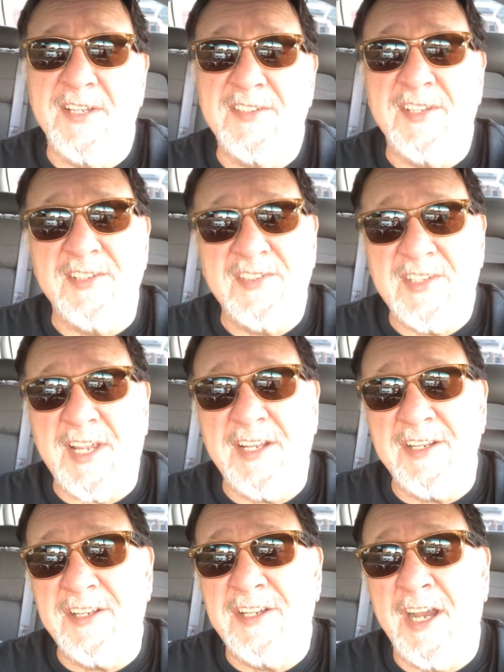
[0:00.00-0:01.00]
us that
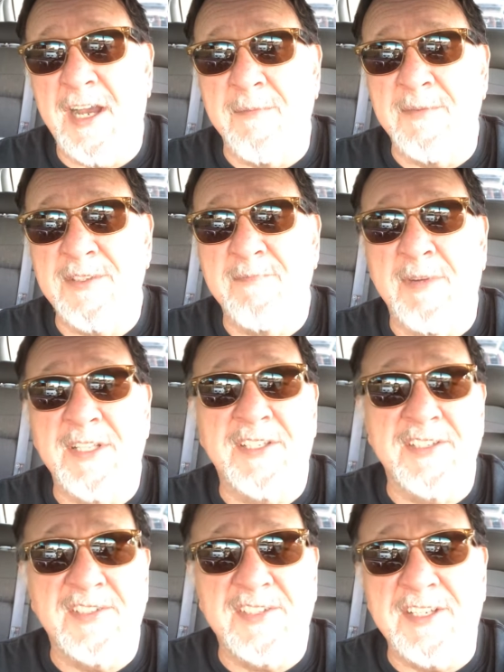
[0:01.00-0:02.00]
Satan comes but
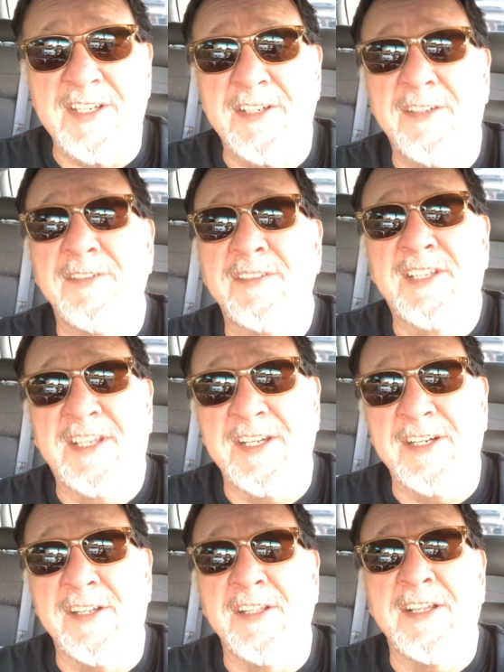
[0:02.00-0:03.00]
to steal,
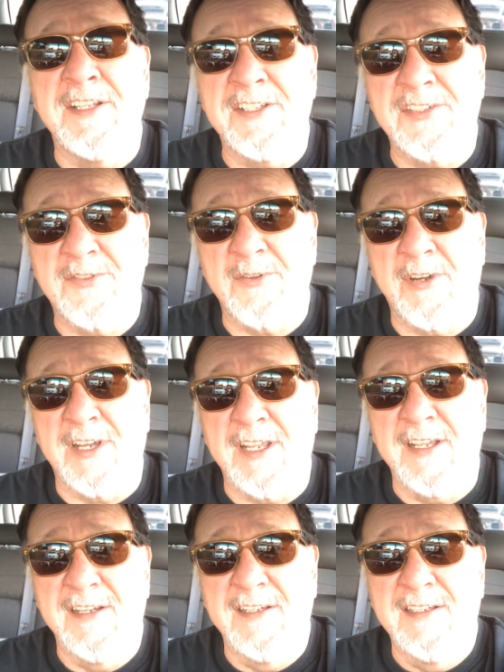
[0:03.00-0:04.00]
kill, and destroy.
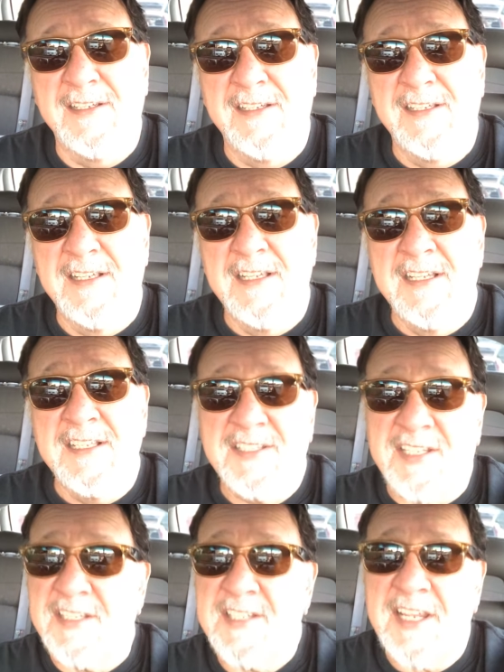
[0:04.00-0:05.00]

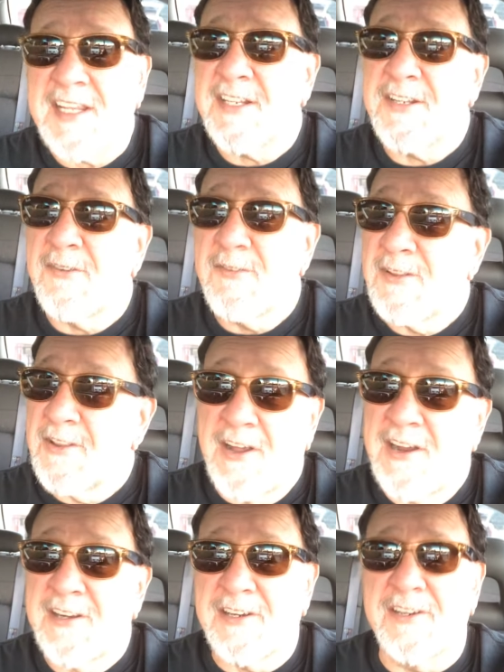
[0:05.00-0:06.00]
Since he can no
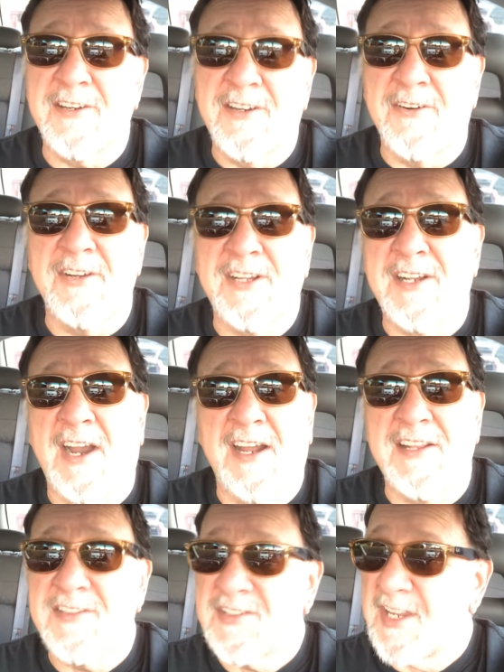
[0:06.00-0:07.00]
longer go to
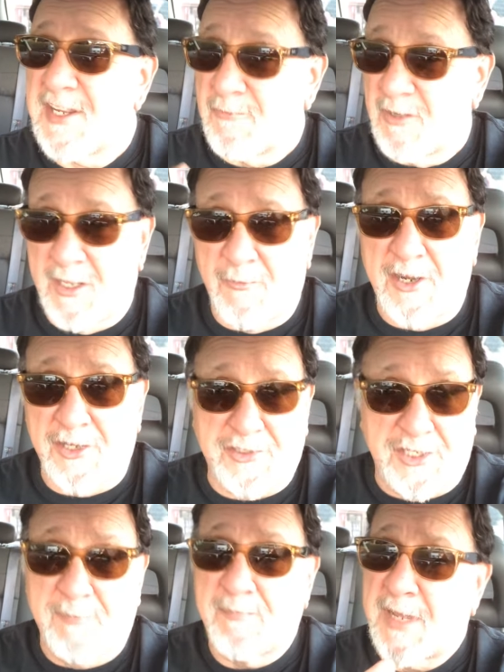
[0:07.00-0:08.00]
God and say, well, I want to
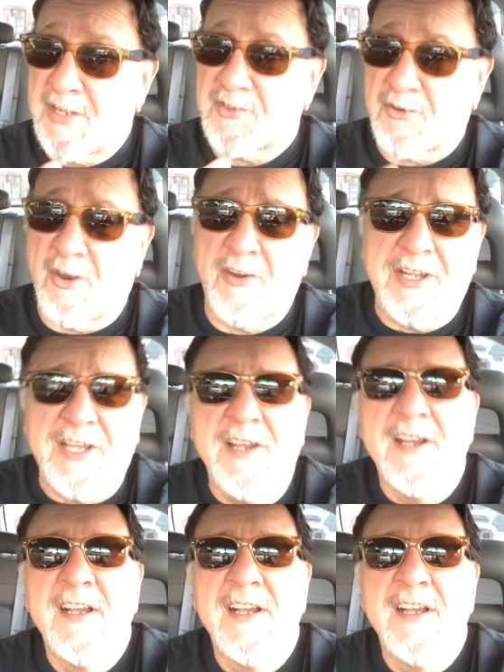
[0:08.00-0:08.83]
tempt Pastor Artie,